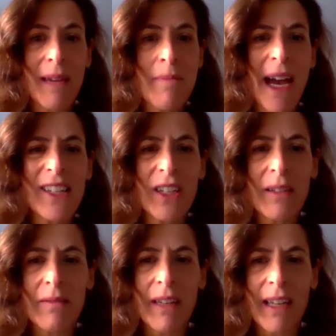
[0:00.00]

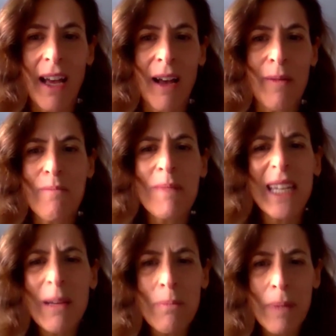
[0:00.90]
Imagine
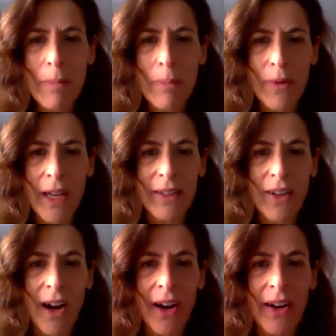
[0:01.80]
meeting people that
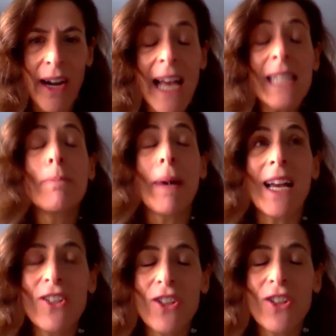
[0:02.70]
are as
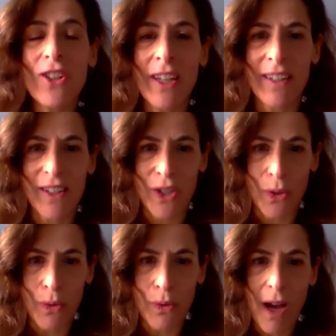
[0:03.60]
passionate as
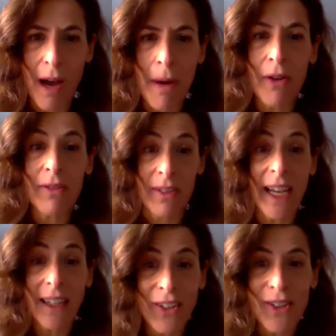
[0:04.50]
you about the
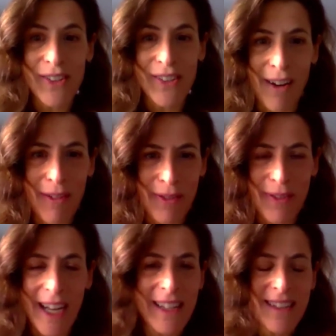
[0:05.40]
technical stuff.
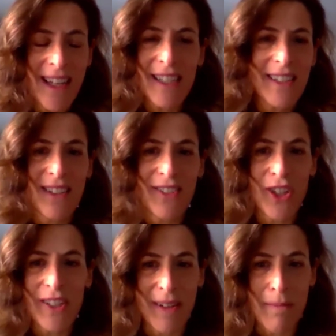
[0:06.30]
That's
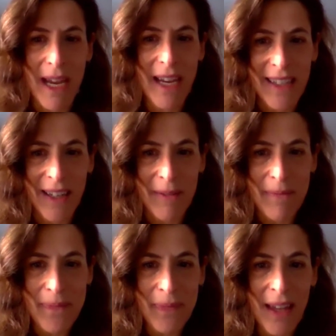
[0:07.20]
just amazing.
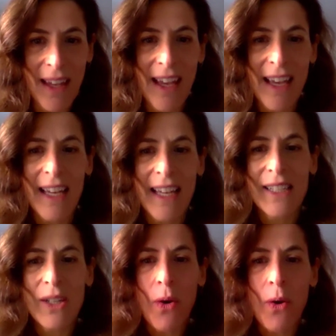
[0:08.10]

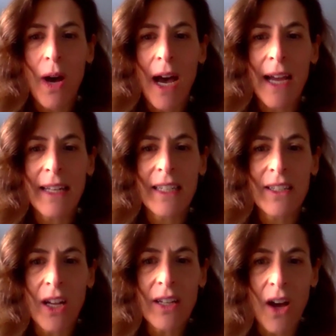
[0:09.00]
So I did
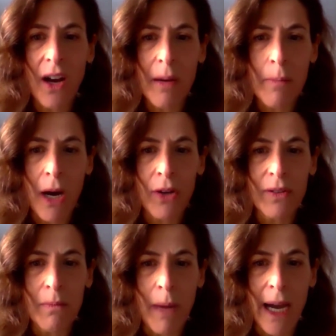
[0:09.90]
not talk
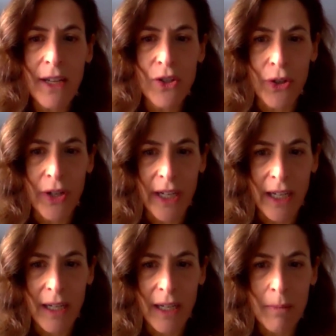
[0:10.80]
about my
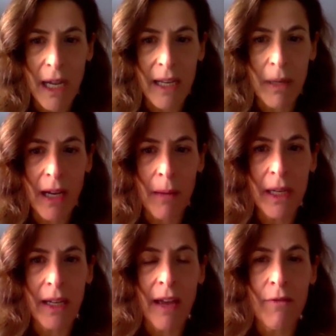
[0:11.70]
journey and
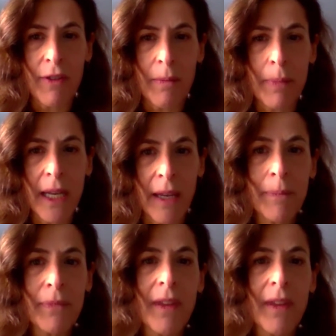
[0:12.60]
becoming MVP.